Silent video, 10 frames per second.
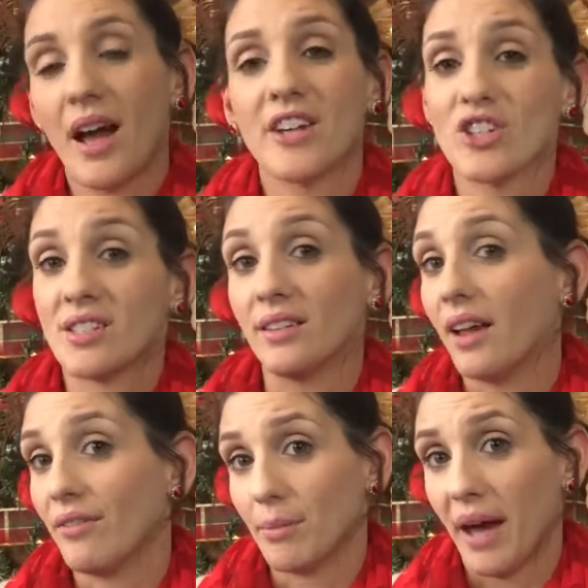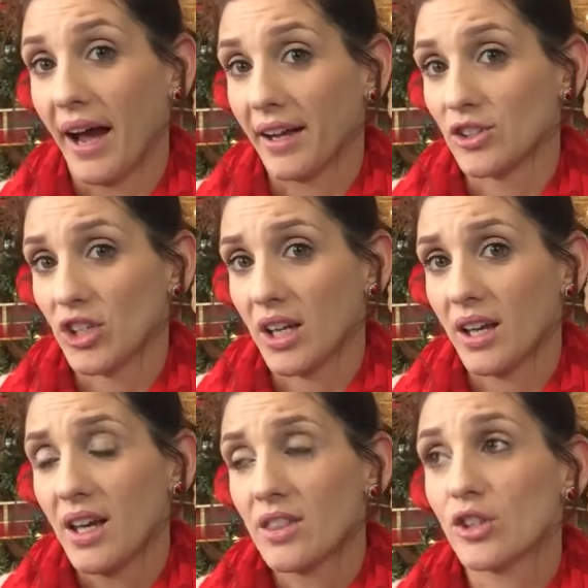I just love the
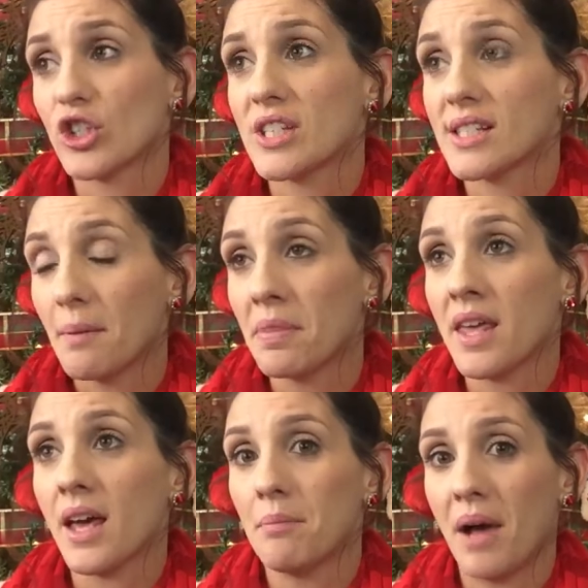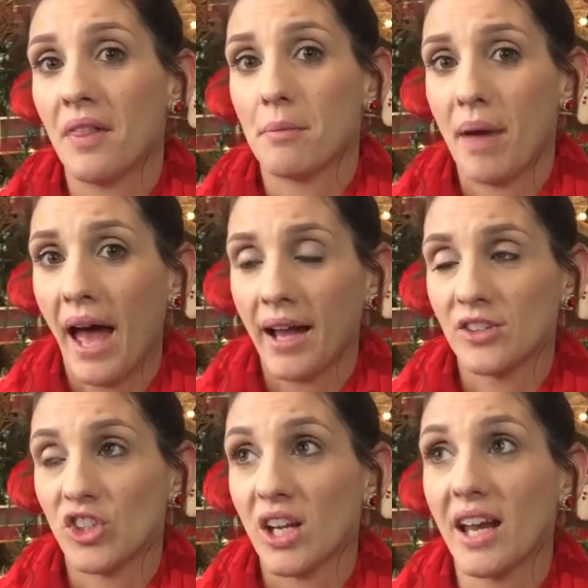packaging. There's just something about the
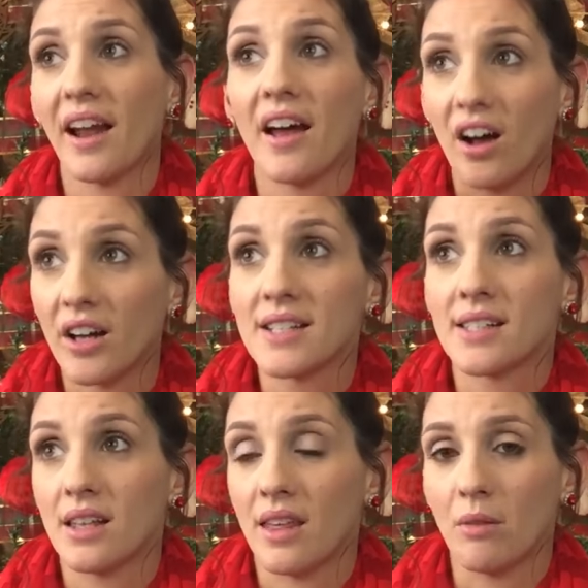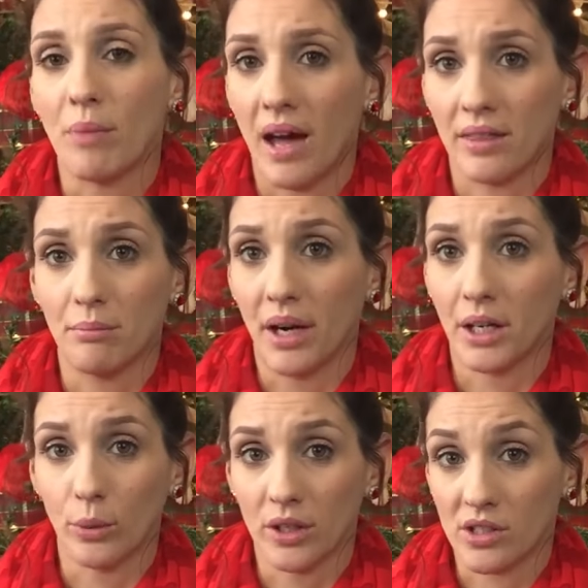packaging, and I honestly think Bath &
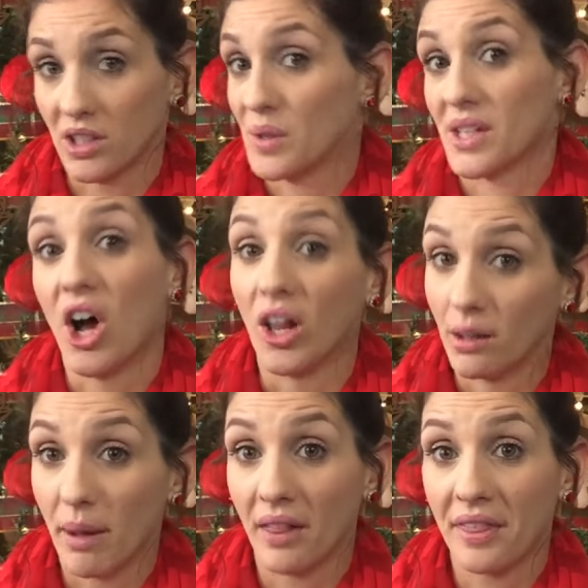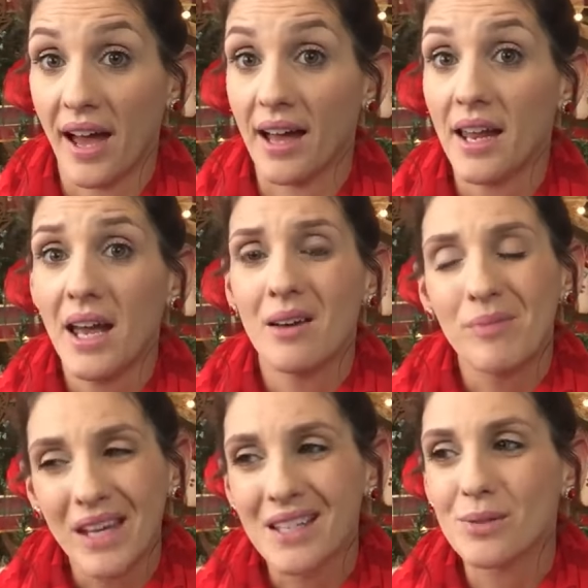Body Works knows all about that,
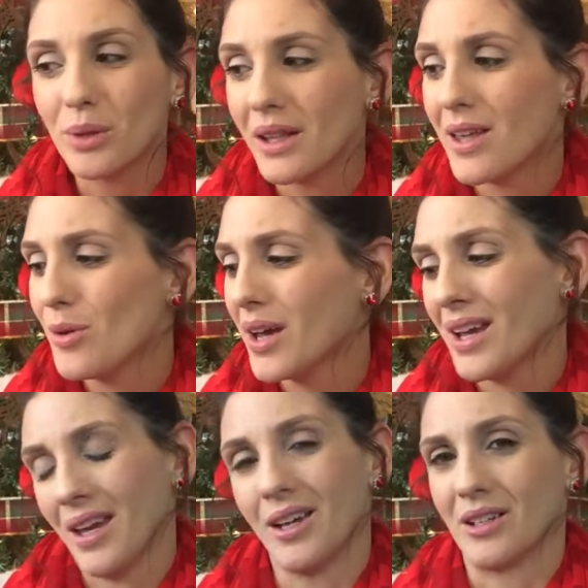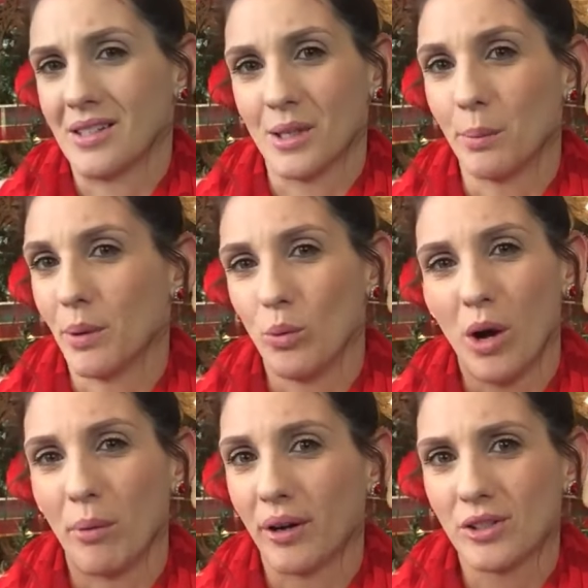because really you can get good soap at
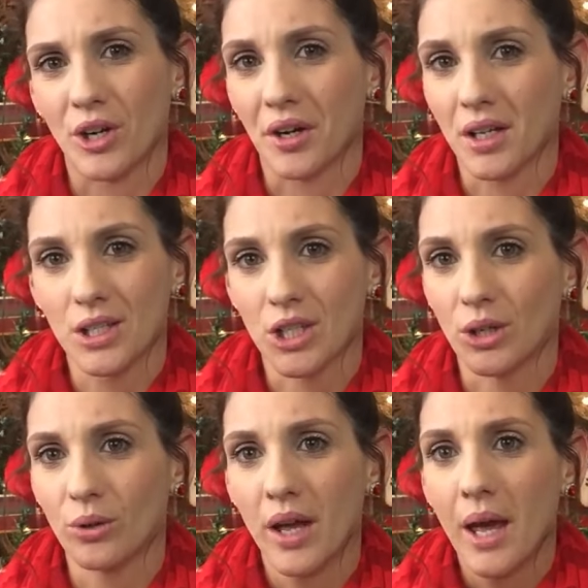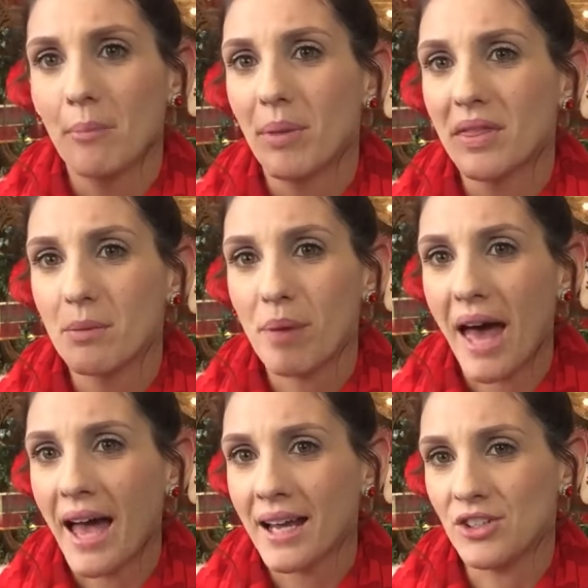Walmart and Target too. But the
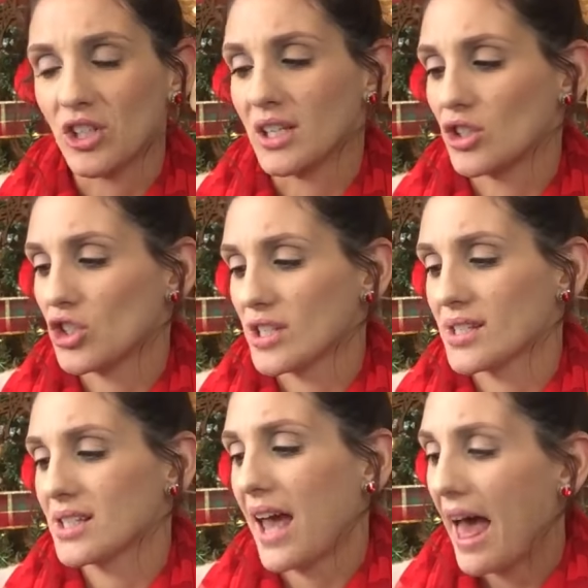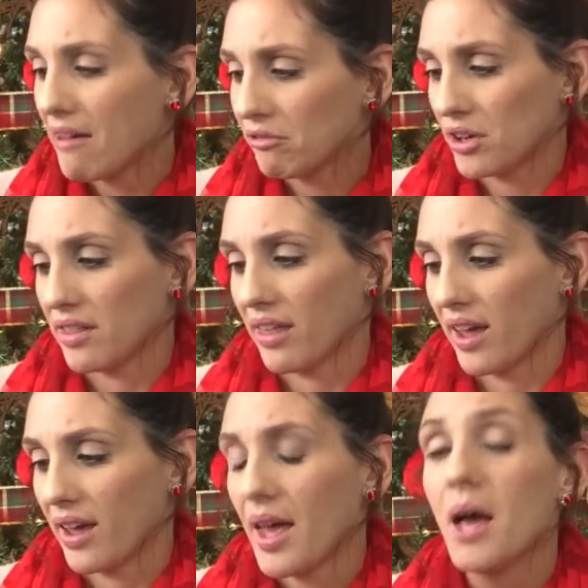packaging is just
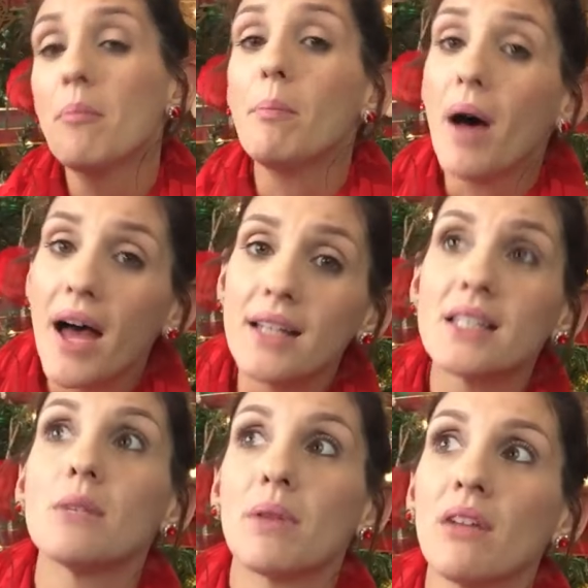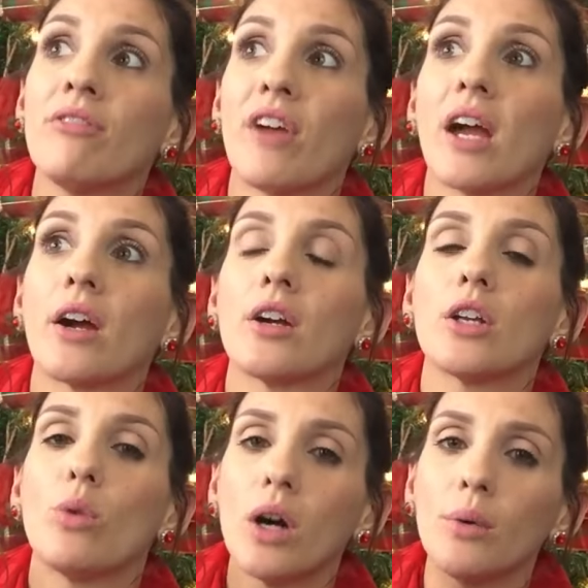everything. But to be fair,
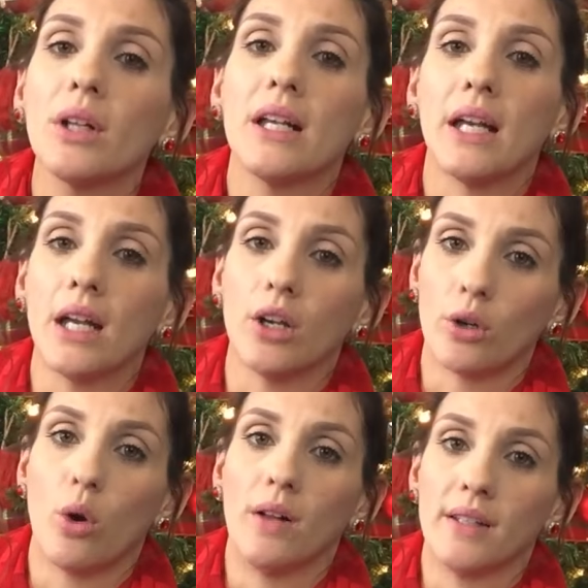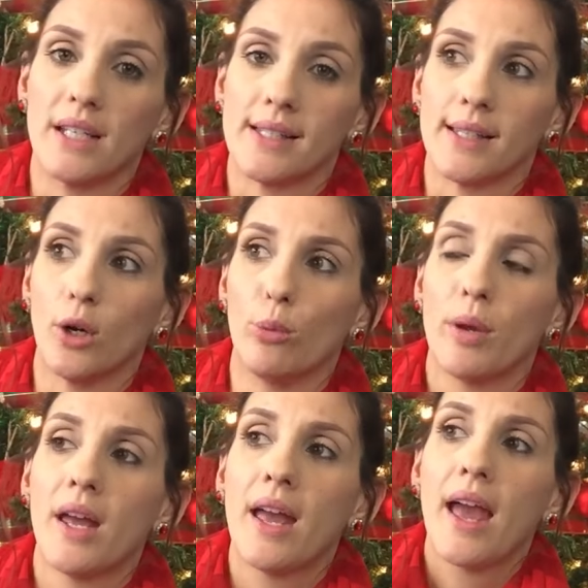you are really getting good quality
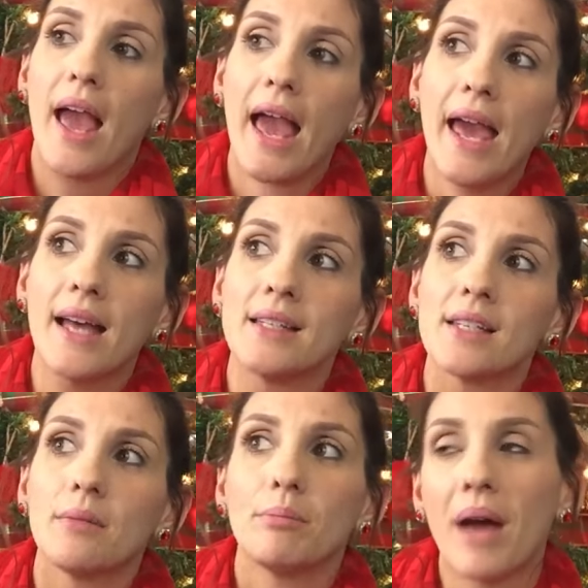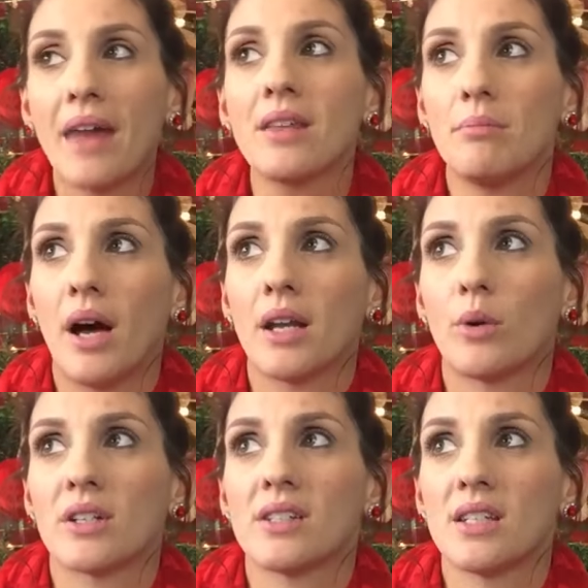soap, and Bath & Body
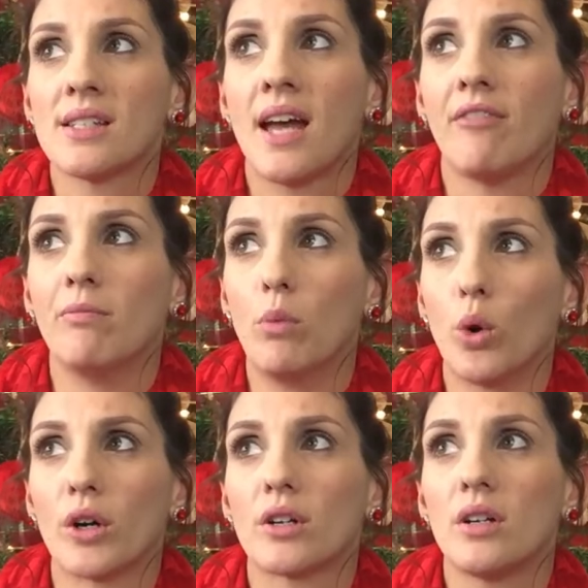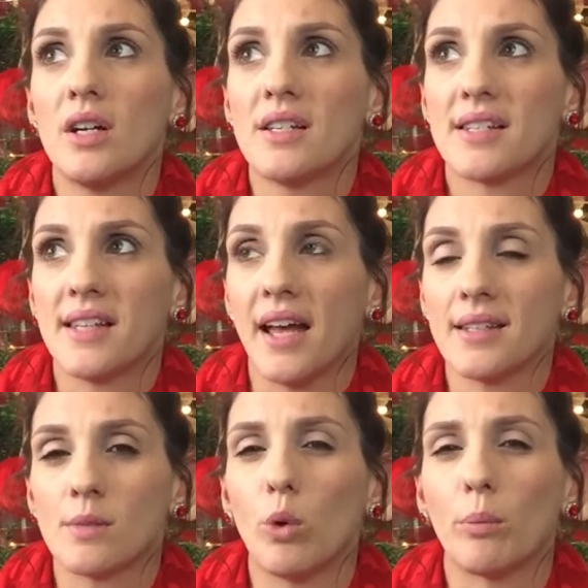Works does have more
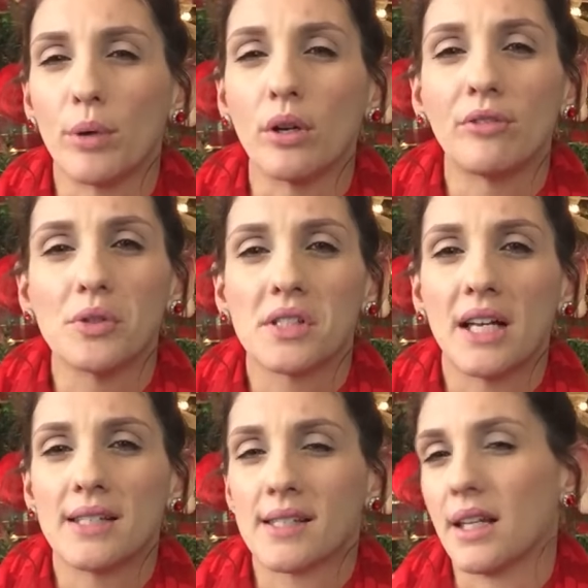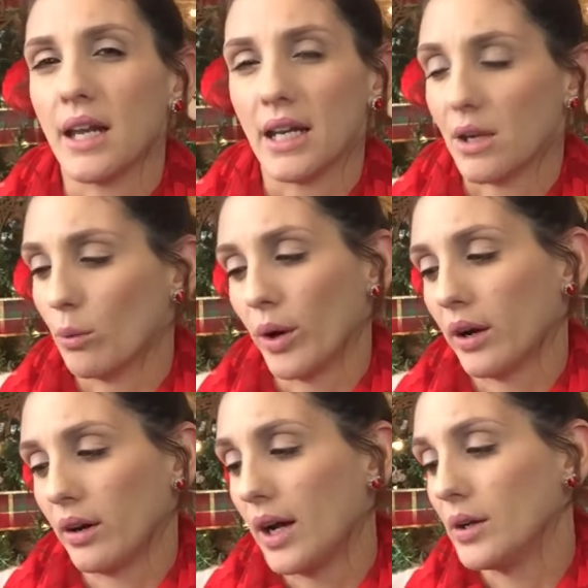scents, more beautiful scents than
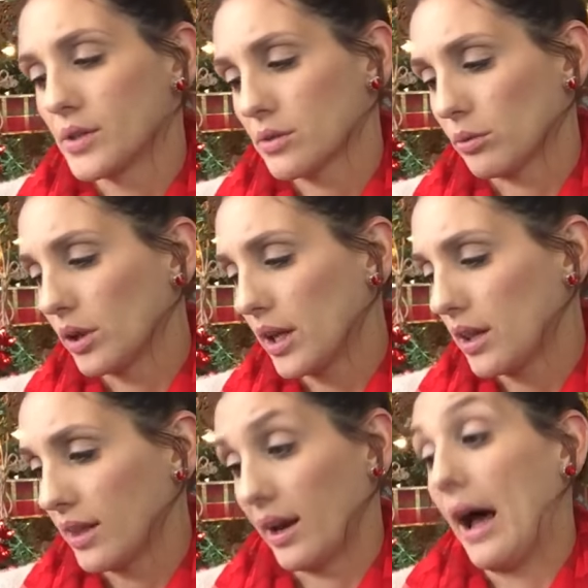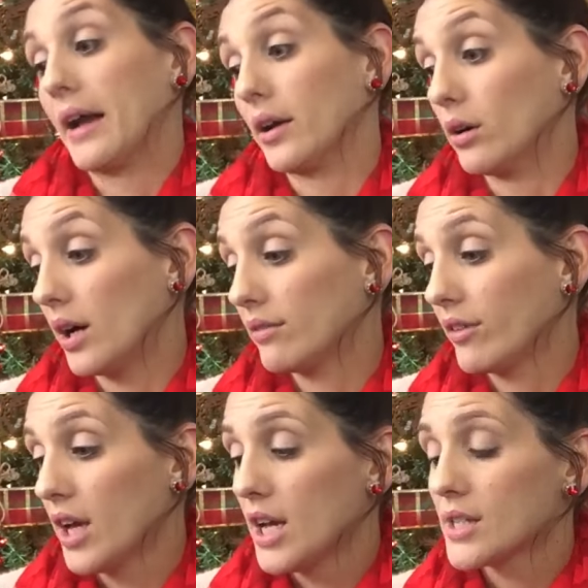anywhere else really that I know
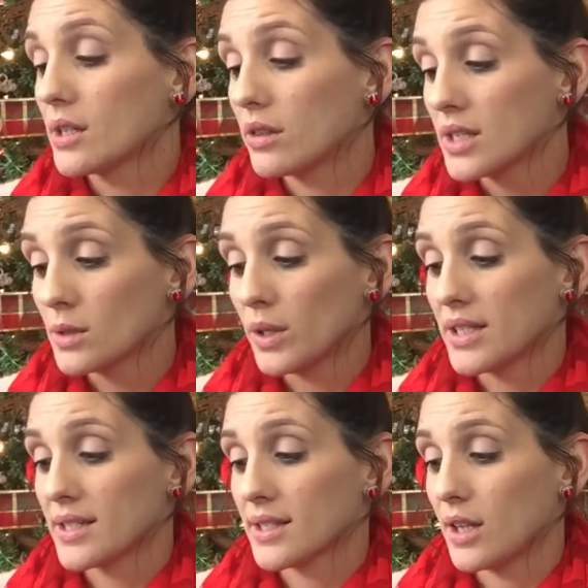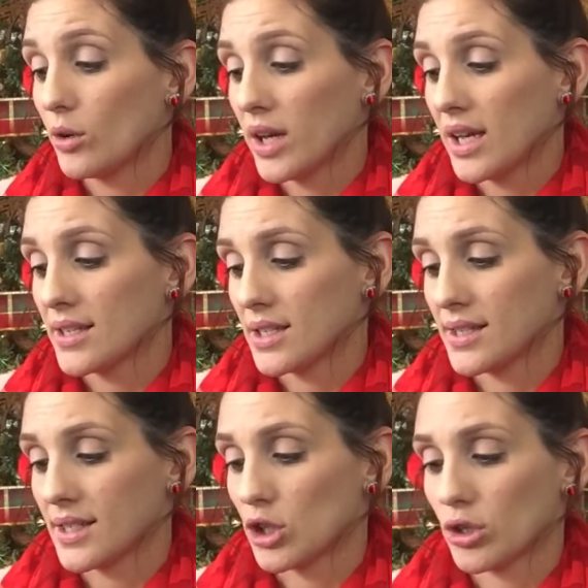of. So this one is Snow-Kissed
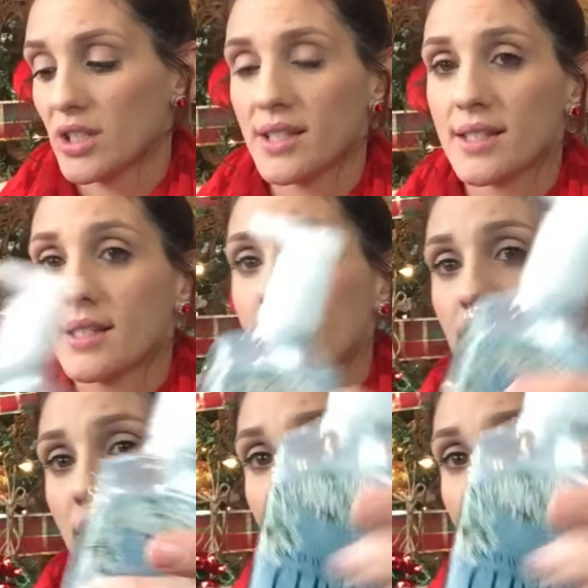Citrus.